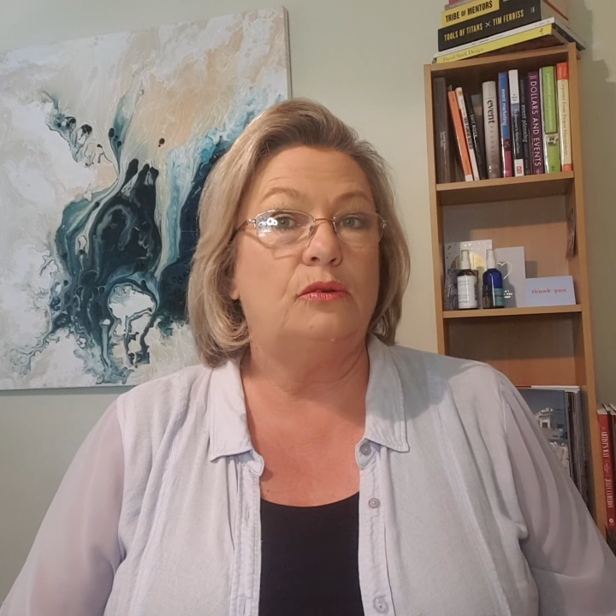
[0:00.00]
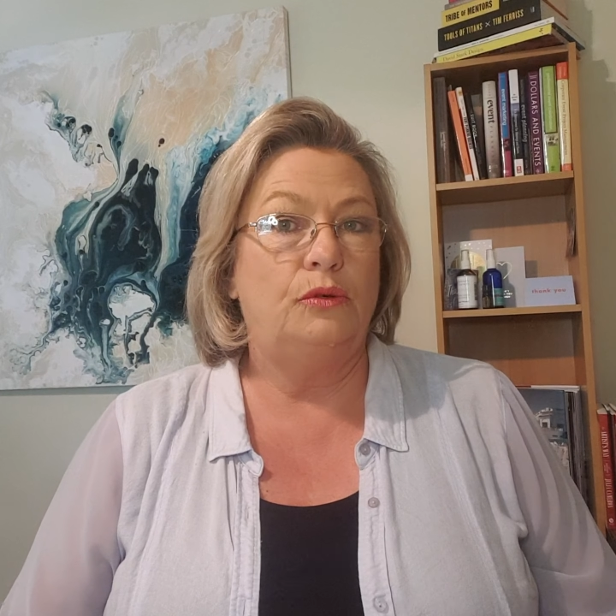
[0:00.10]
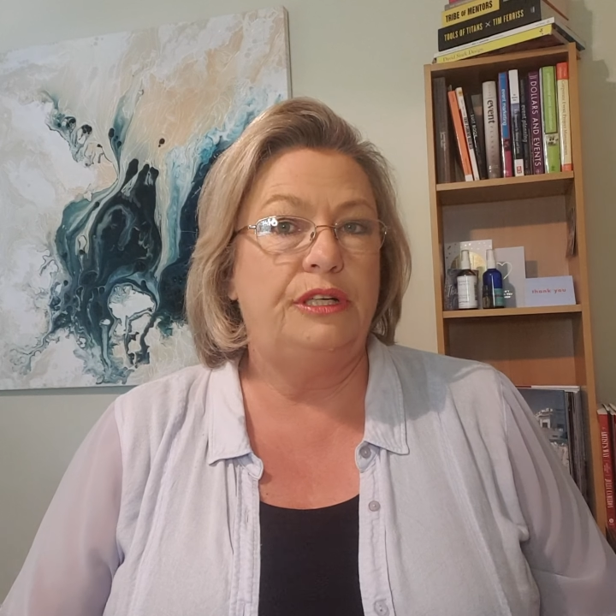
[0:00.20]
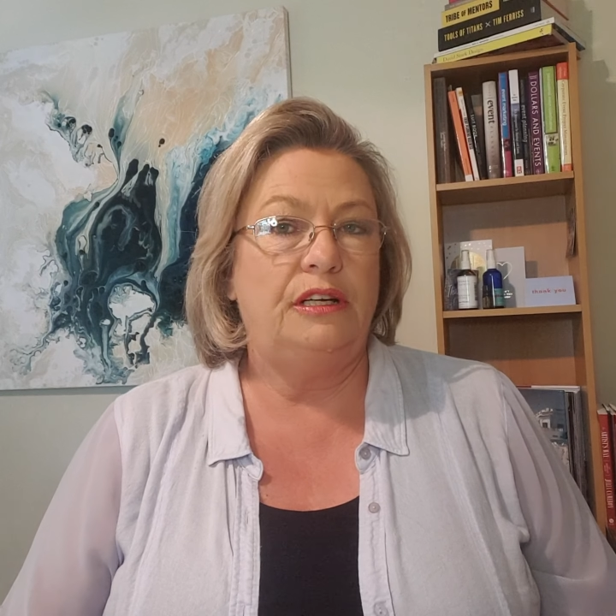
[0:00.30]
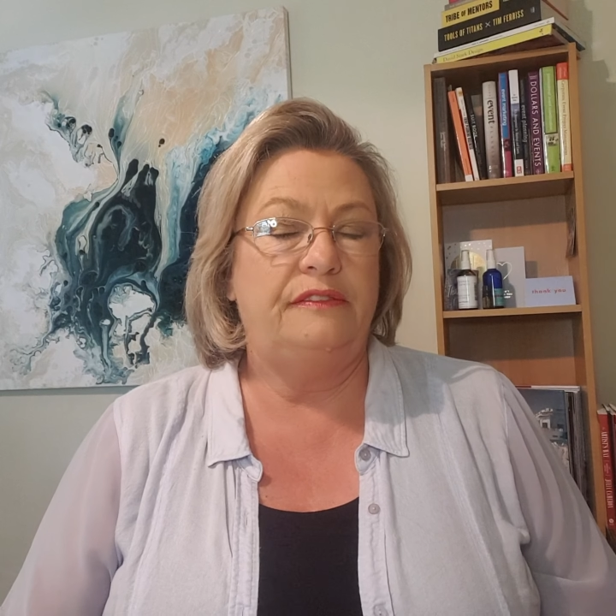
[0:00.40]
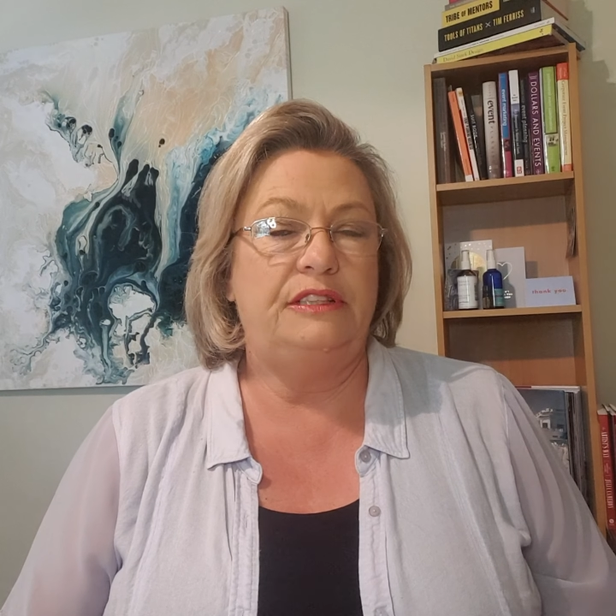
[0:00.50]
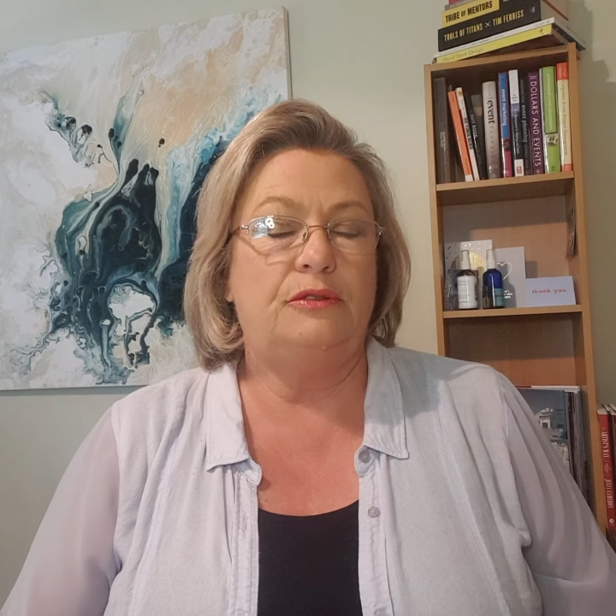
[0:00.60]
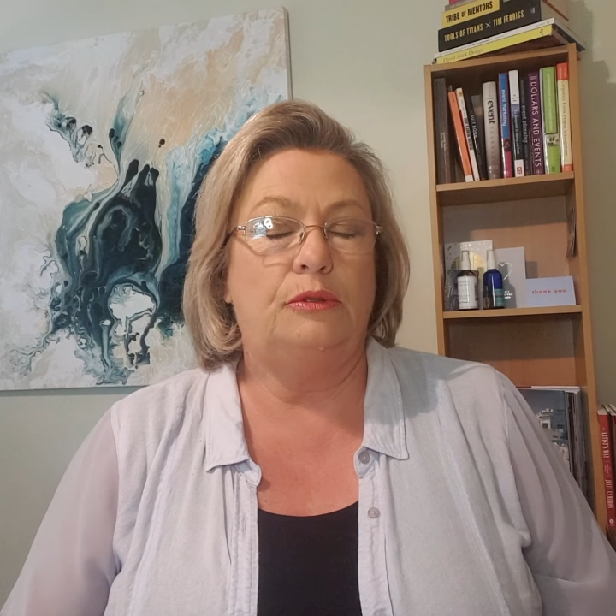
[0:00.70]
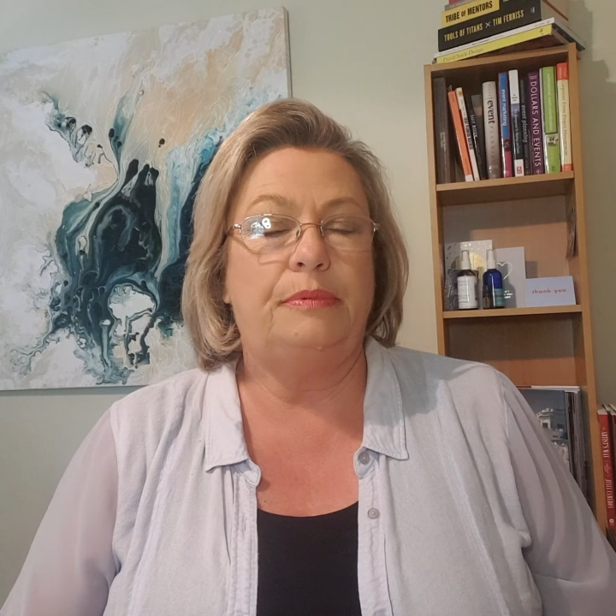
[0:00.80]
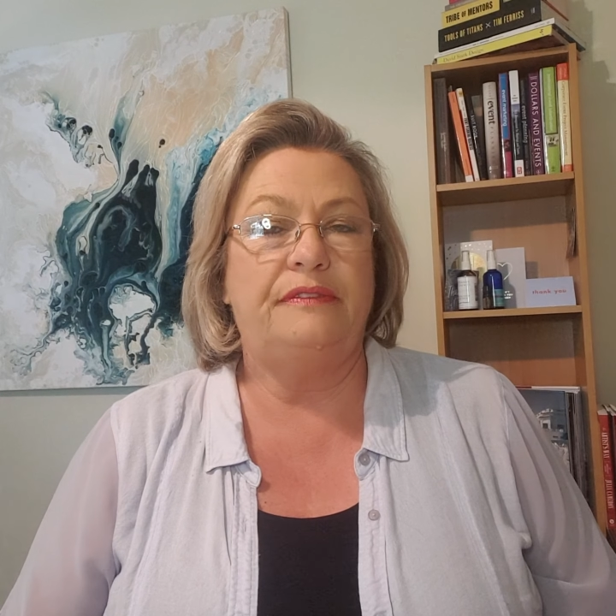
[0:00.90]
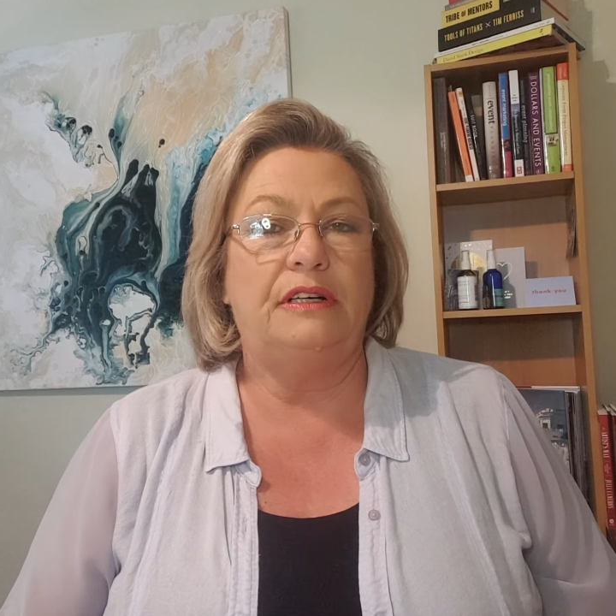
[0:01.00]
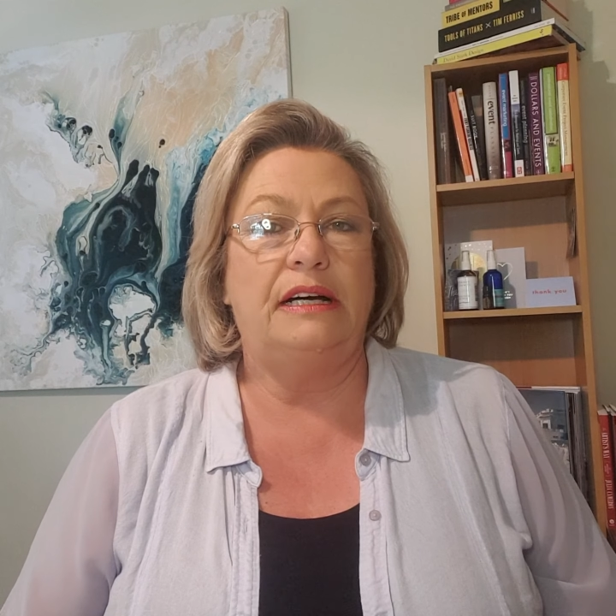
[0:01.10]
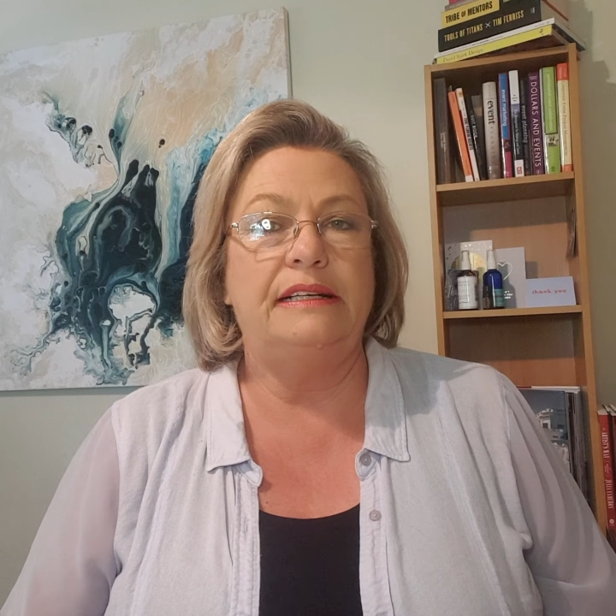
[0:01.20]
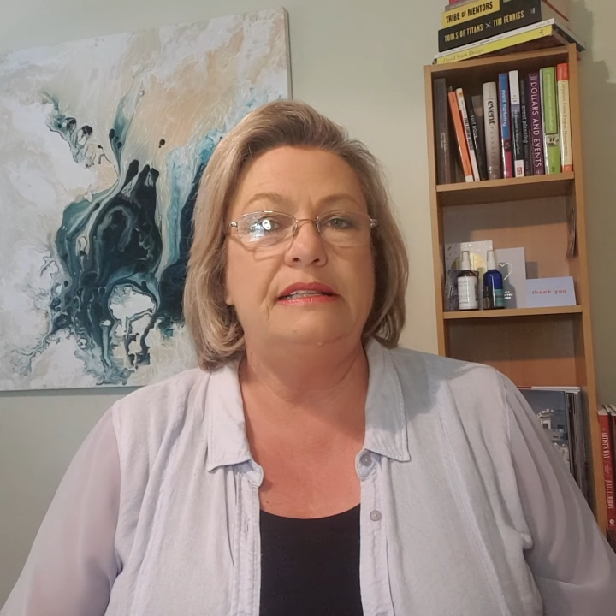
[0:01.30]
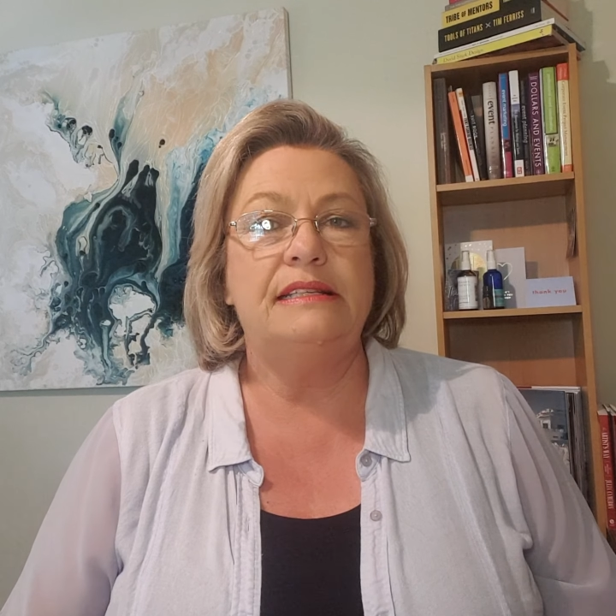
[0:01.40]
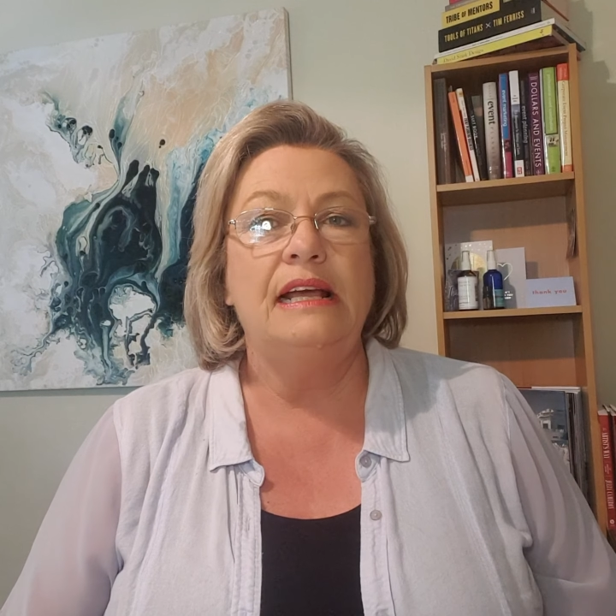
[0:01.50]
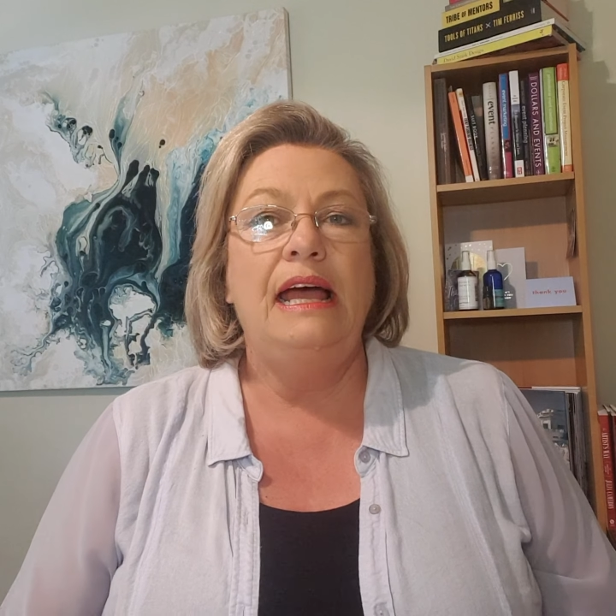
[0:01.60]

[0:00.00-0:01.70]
audio-visual providers,